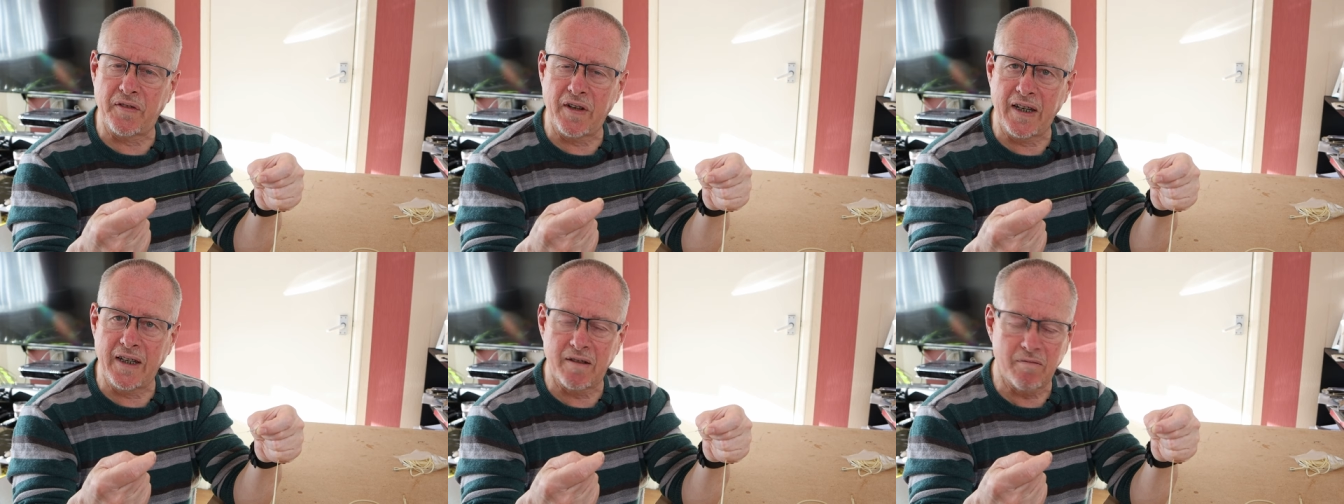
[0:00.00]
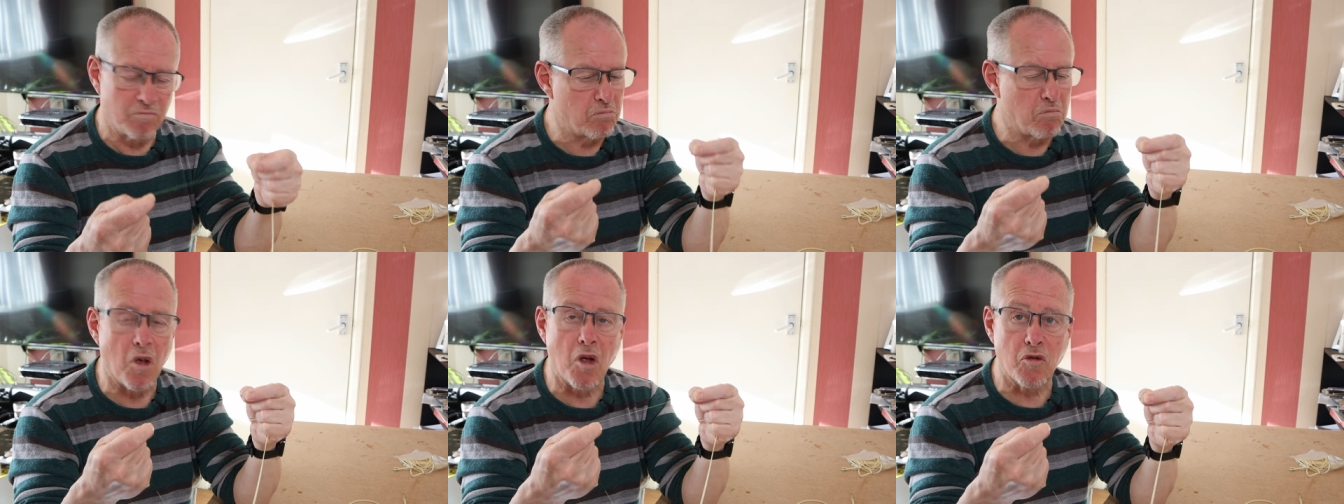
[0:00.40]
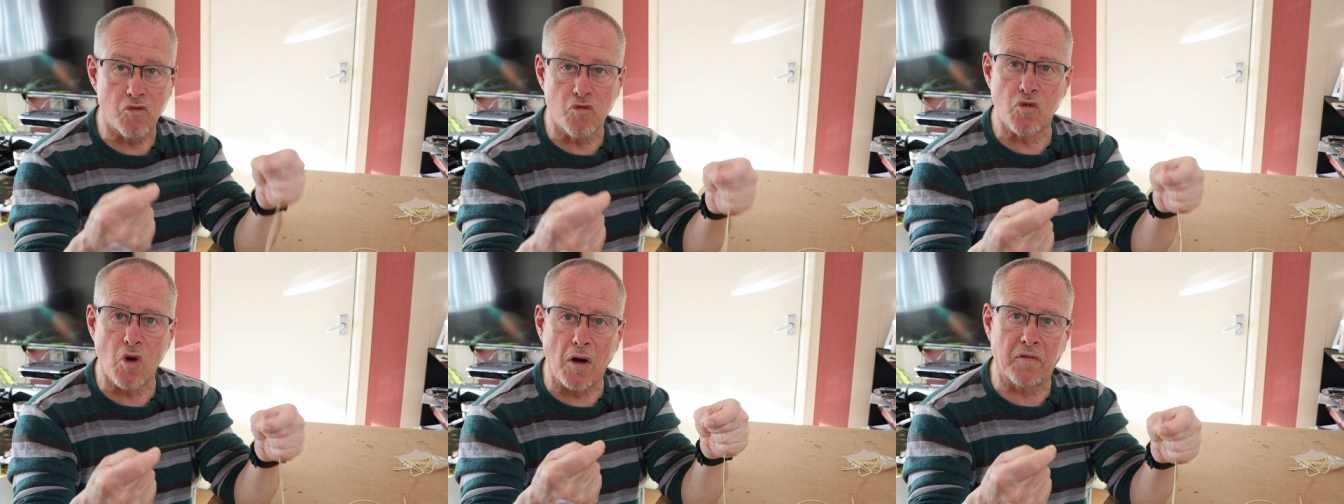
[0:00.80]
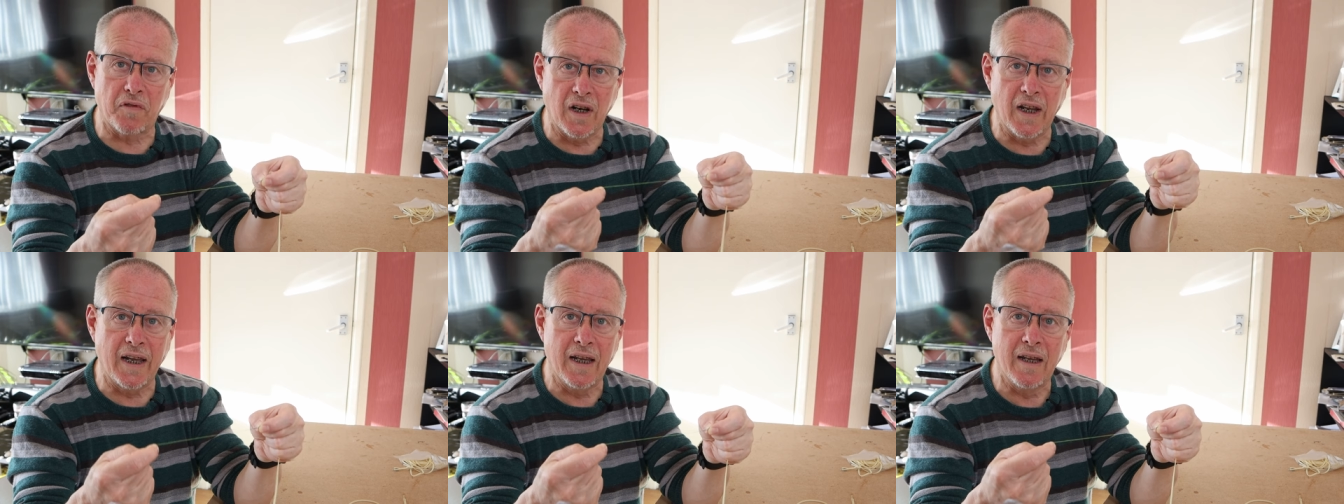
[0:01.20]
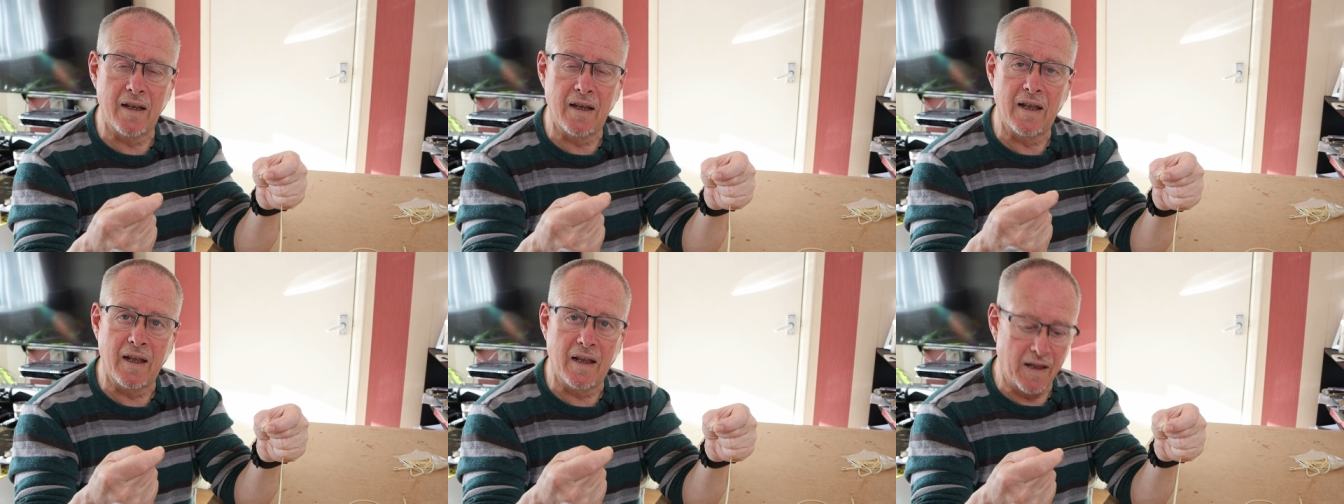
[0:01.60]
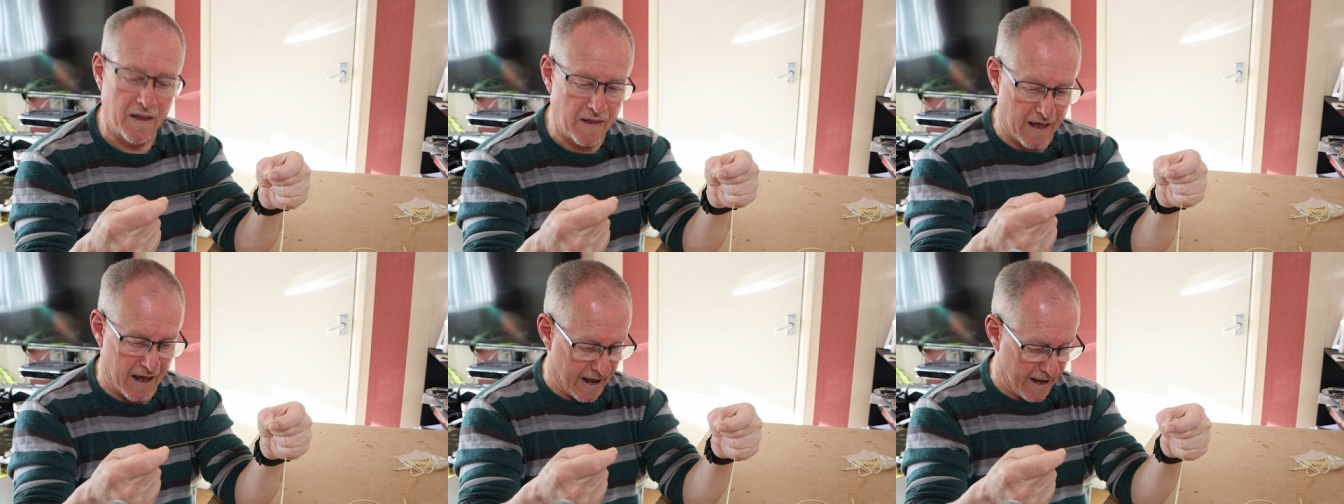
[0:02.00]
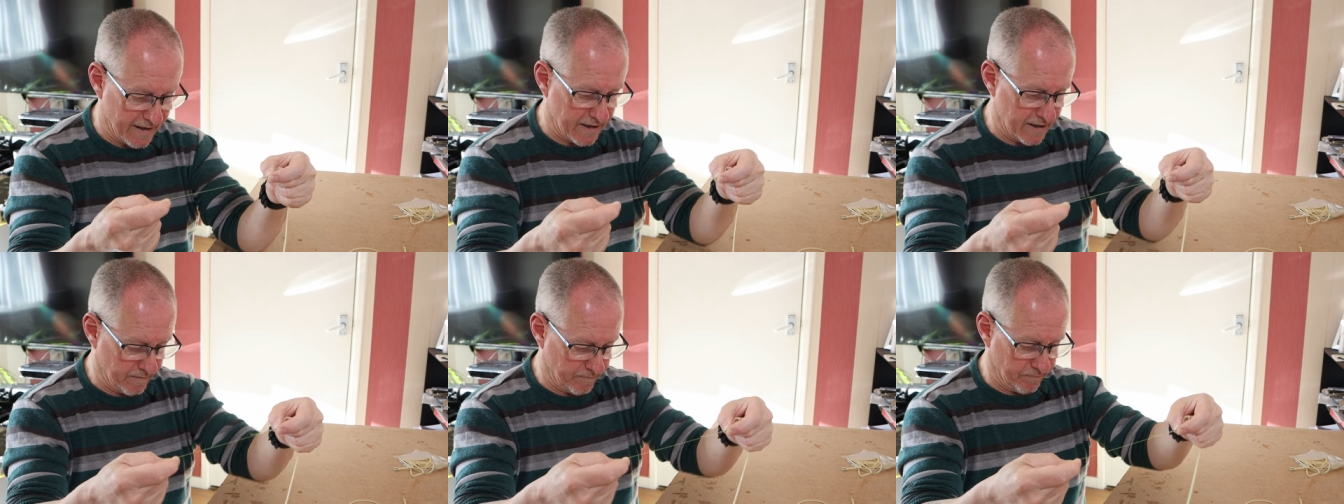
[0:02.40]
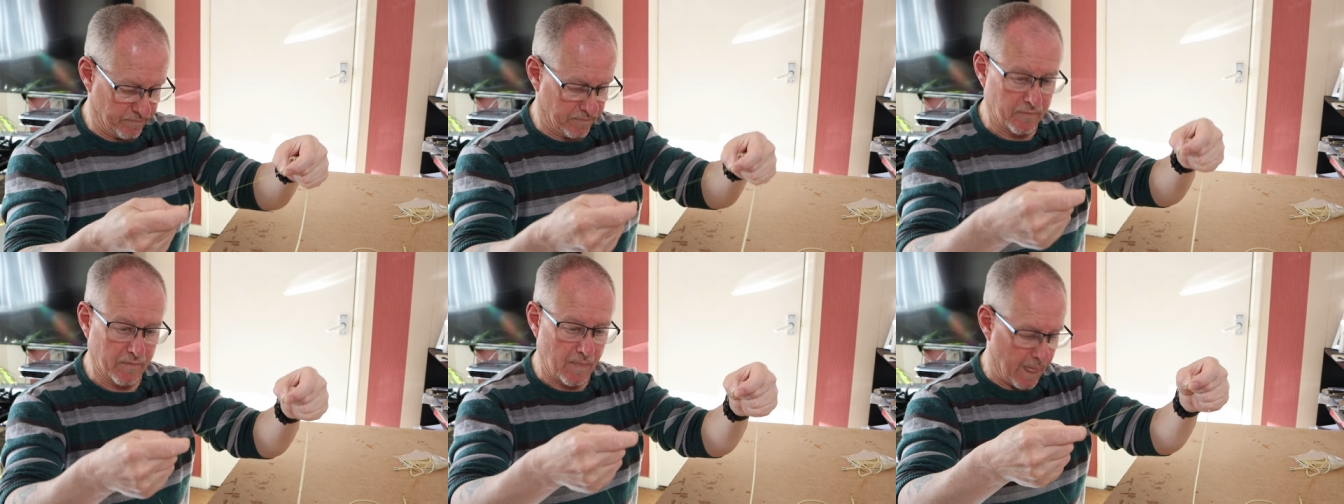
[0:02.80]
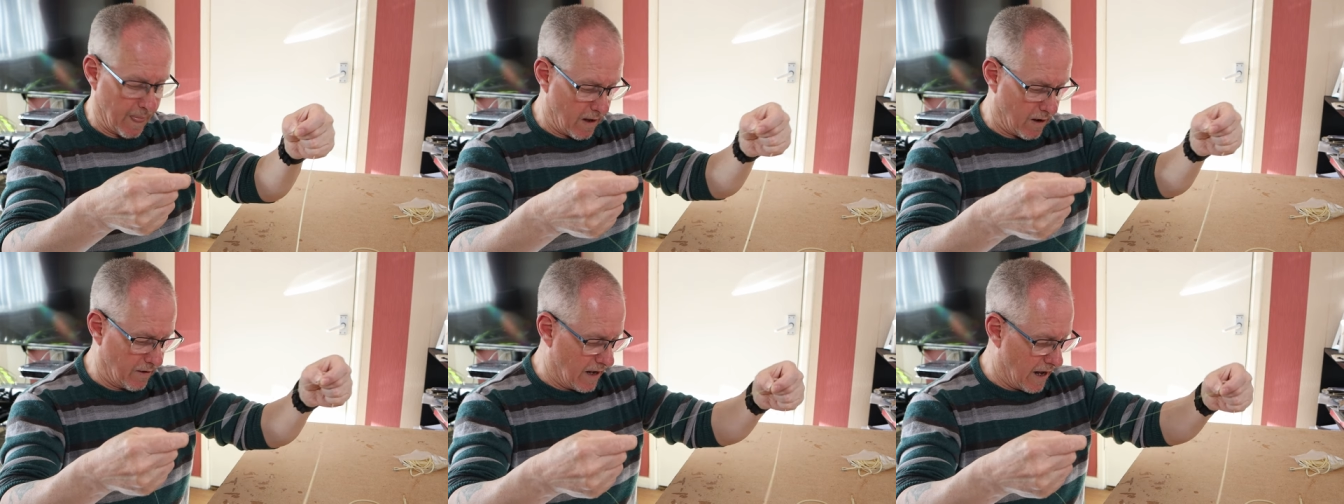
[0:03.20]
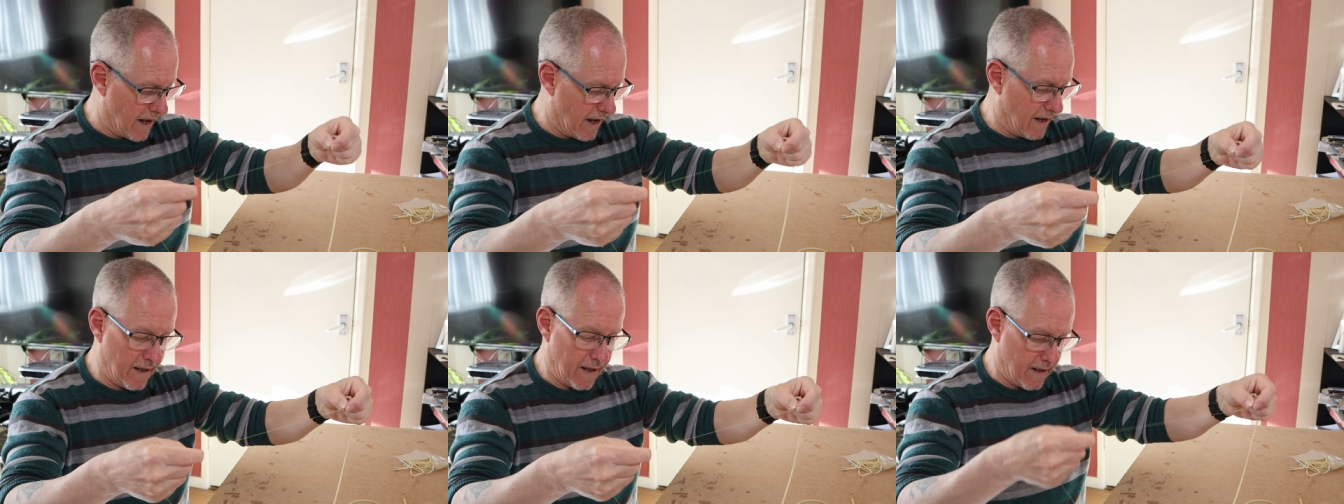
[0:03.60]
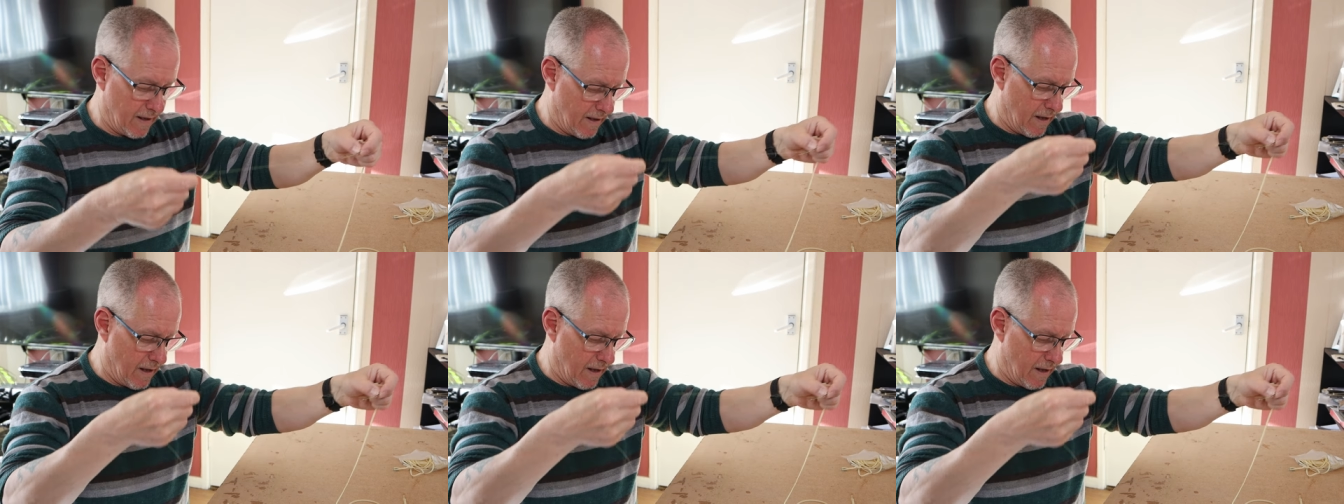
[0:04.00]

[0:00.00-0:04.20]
feet, roughly that. Okay.